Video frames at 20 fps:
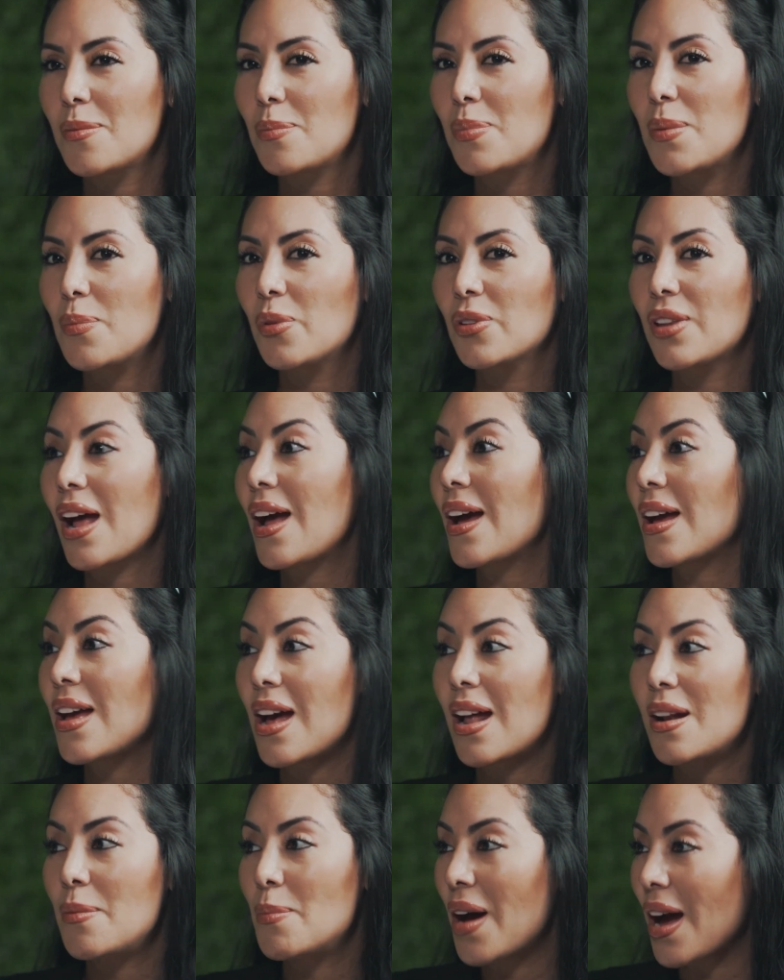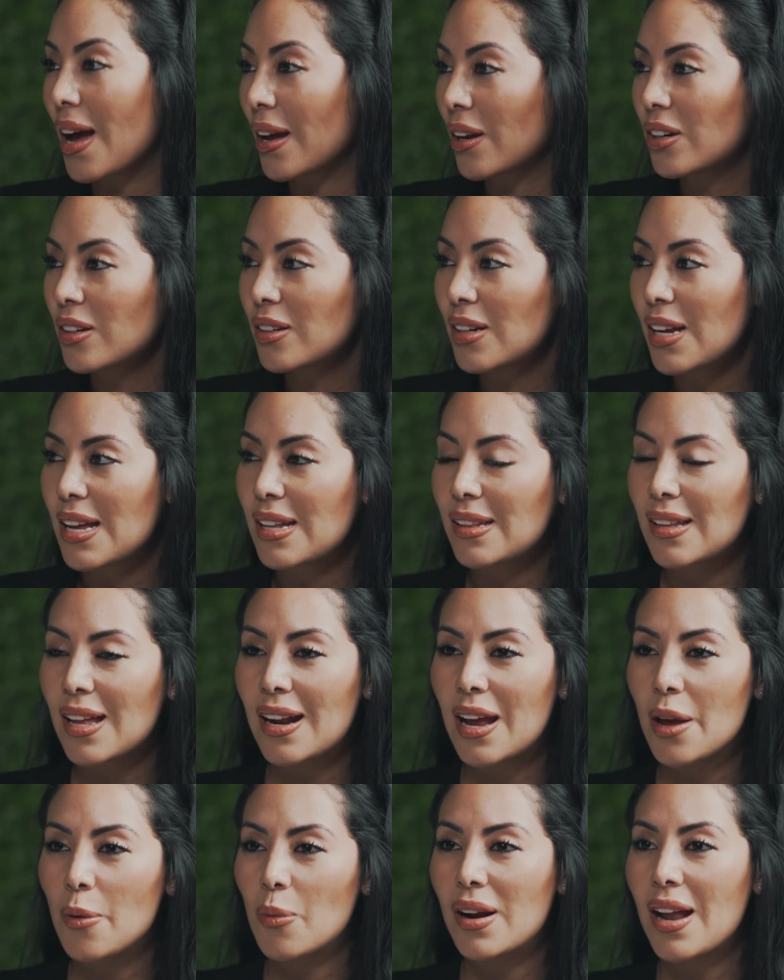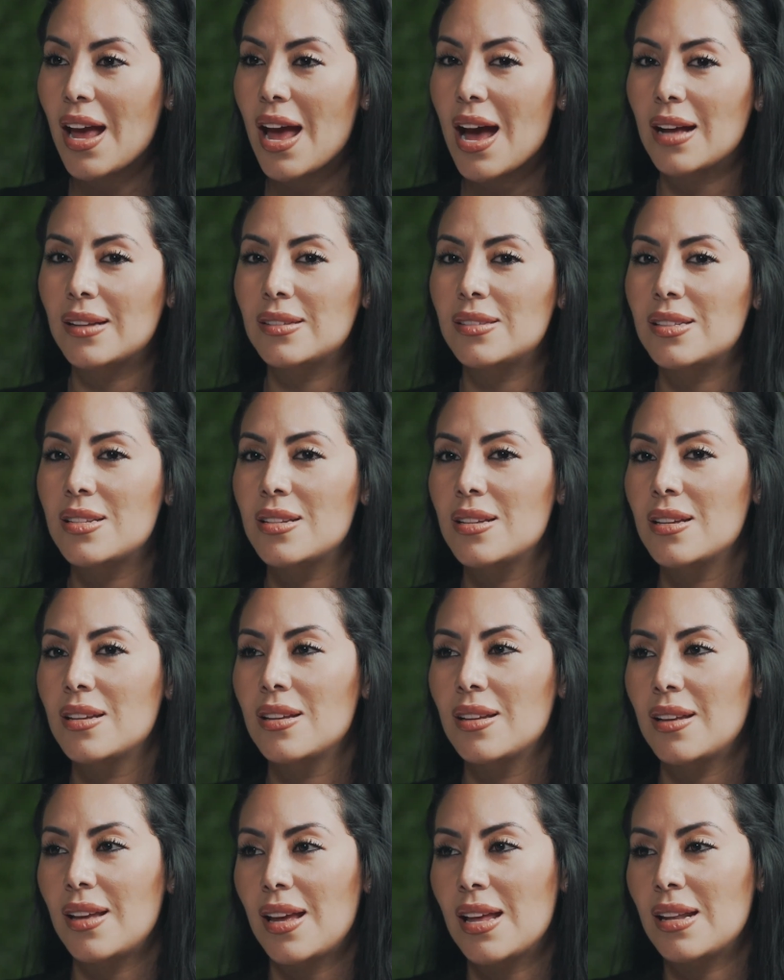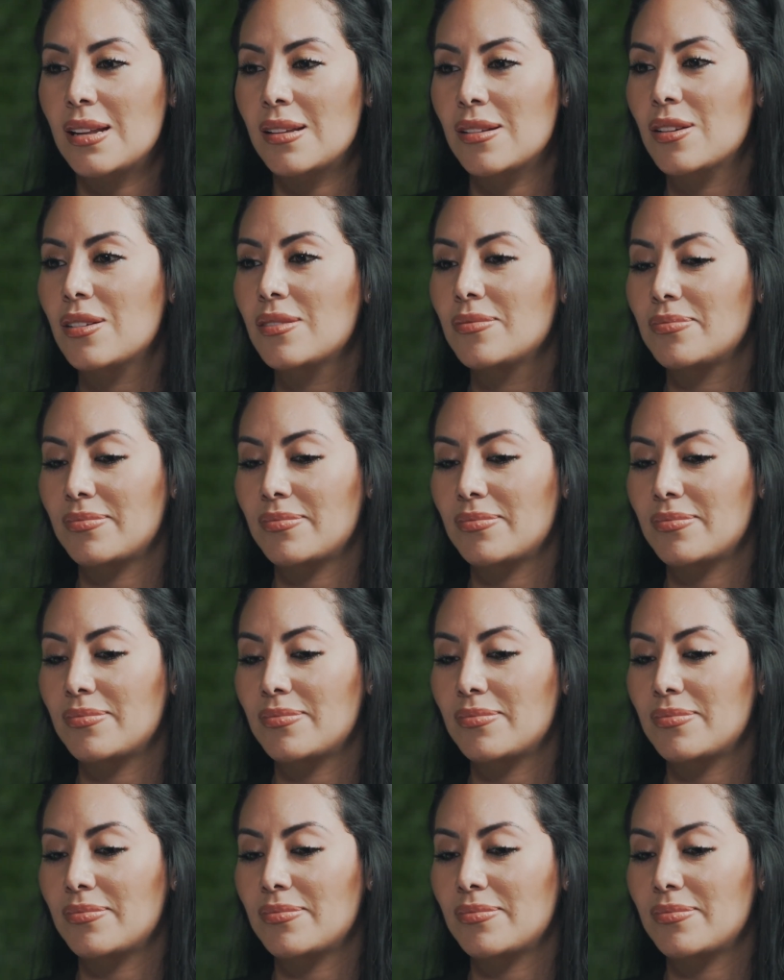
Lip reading: people that I admire and that I want to add and